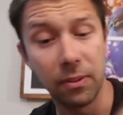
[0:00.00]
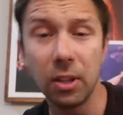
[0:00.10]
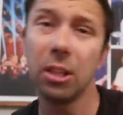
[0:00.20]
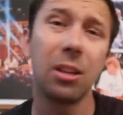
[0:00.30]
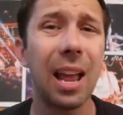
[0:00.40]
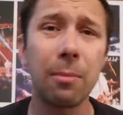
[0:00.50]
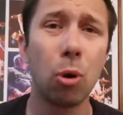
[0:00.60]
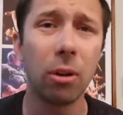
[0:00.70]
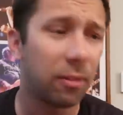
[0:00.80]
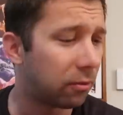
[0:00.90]
even look like
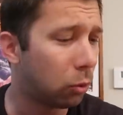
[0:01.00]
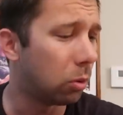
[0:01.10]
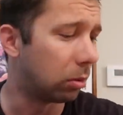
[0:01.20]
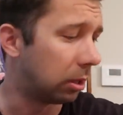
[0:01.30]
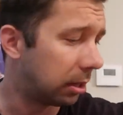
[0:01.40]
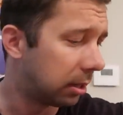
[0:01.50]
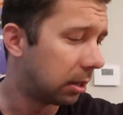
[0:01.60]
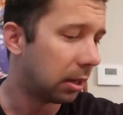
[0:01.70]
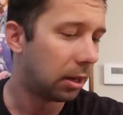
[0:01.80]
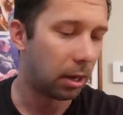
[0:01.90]
more of a fool.
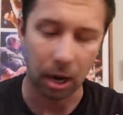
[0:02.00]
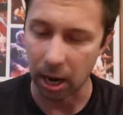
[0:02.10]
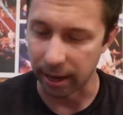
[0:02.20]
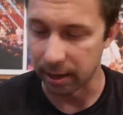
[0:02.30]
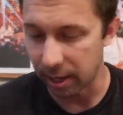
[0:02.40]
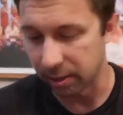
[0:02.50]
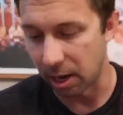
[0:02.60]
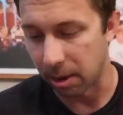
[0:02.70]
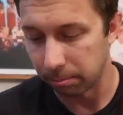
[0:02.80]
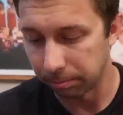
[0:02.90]
All right, next
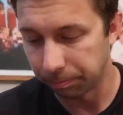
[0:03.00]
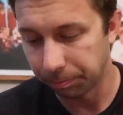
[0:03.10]
up.